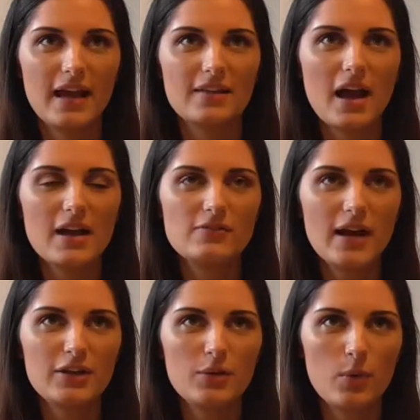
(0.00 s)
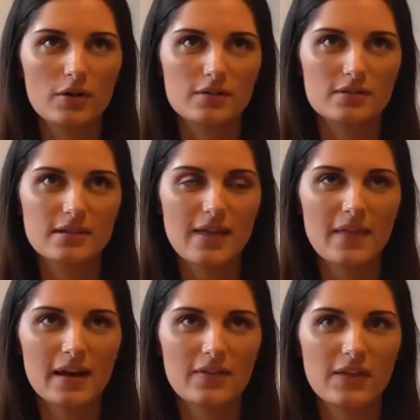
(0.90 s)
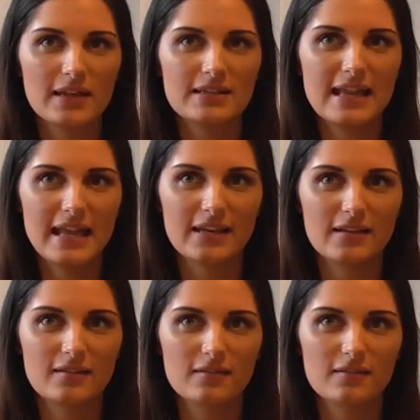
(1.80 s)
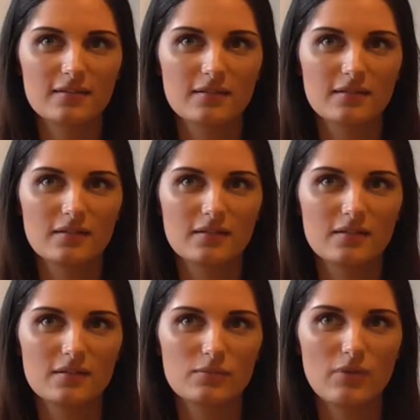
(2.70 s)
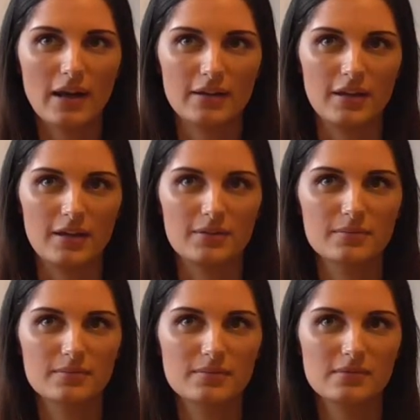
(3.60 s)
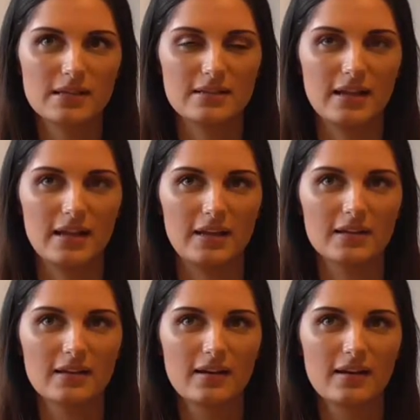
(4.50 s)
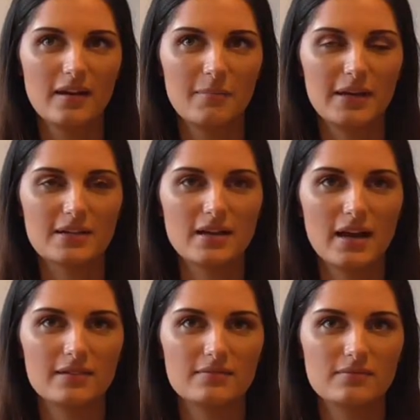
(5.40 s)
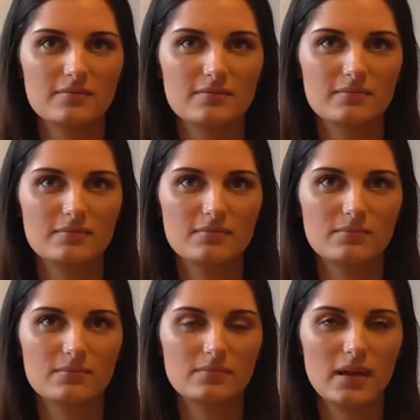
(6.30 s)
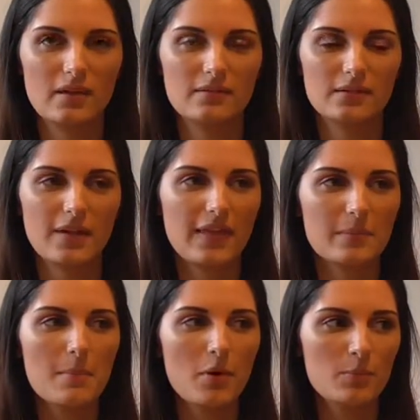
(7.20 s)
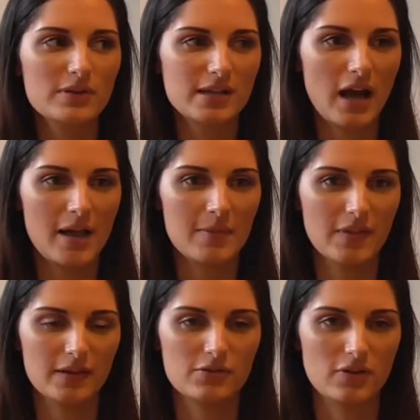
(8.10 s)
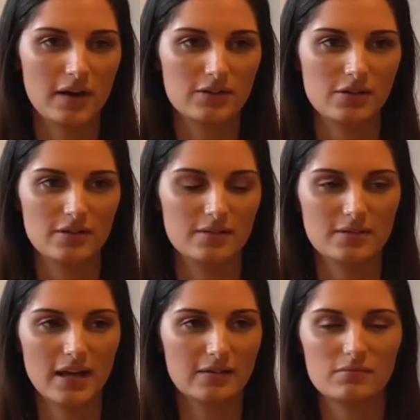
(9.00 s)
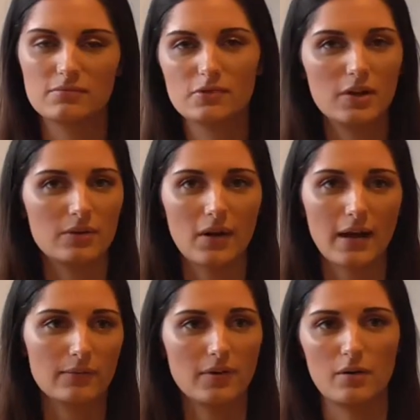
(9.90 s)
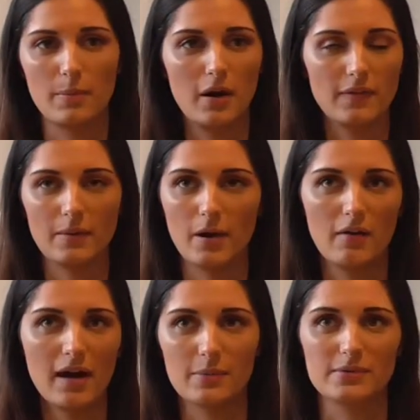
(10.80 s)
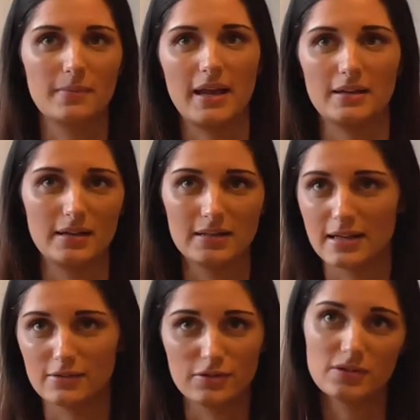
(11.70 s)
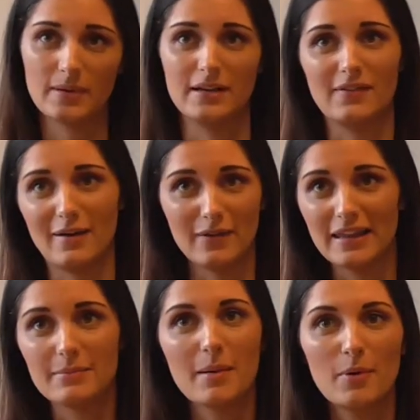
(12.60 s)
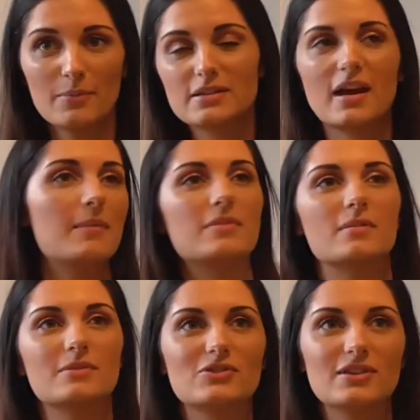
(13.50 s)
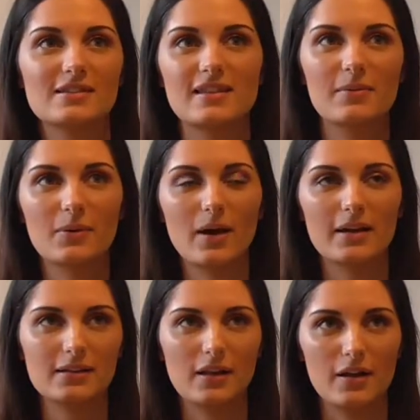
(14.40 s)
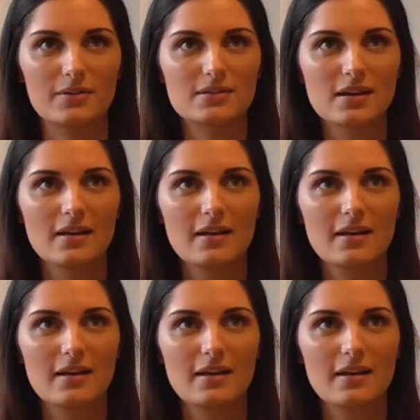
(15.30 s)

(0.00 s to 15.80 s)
think I'd rang you once, and then I think Nick rang you, didn't he? Because I think my mum was timing the contractions. I don't know how far apart they were. I wasn't paying any attention to any of that, really. My mum was timing them, and she said they were quite close.